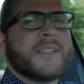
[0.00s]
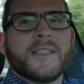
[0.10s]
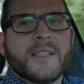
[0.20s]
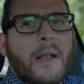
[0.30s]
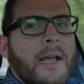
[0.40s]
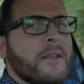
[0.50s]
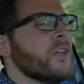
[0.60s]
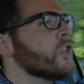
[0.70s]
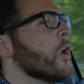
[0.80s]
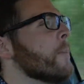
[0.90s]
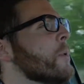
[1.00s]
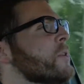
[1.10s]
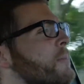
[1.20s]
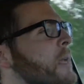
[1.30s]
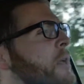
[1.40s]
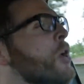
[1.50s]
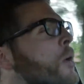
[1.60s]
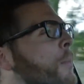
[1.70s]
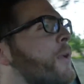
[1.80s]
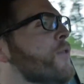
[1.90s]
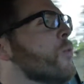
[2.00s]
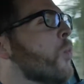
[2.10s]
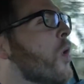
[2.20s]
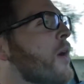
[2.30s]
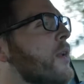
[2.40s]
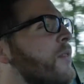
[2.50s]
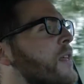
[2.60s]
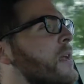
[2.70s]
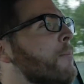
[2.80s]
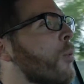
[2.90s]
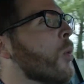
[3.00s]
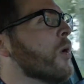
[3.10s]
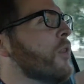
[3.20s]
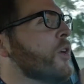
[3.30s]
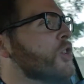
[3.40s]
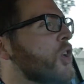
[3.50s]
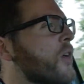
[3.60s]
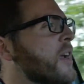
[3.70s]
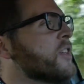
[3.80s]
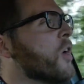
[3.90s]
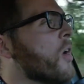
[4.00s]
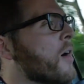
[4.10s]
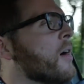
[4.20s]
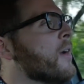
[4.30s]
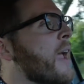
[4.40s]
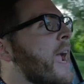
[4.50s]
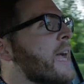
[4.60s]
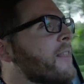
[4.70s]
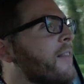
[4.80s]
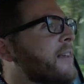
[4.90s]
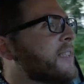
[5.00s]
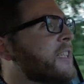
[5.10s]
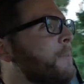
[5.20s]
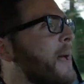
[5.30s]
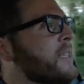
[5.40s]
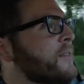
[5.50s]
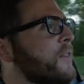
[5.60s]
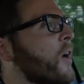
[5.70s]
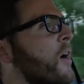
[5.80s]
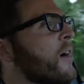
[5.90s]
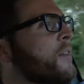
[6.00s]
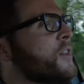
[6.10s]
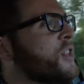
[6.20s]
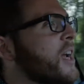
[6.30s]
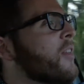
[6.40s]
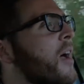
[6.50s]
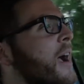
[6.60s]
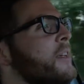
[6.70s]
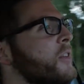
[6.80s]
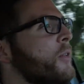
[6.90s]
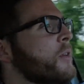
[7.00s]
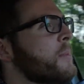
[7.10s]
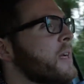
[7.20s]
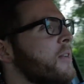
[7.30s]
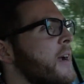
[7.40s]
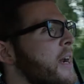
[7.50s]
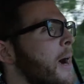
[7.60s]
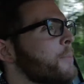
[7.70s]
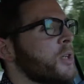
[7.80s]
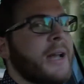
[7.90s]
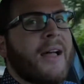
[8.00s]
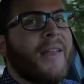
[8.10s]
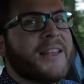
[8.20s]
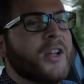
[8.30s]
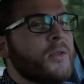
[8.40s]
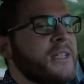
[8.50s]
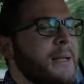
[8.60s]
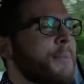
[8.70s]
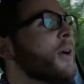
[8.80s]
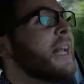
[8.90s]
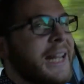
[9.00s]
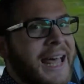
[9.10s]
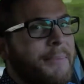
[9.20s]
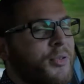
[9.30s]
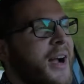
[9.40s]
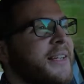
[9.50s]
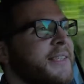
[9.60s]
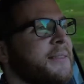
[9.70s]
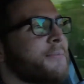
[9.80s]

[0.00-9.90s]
slightly sharper to me, but if you want the more luxurious car and the less expensive car, the GLI is going to be a great option. Now let's go deeper into that price.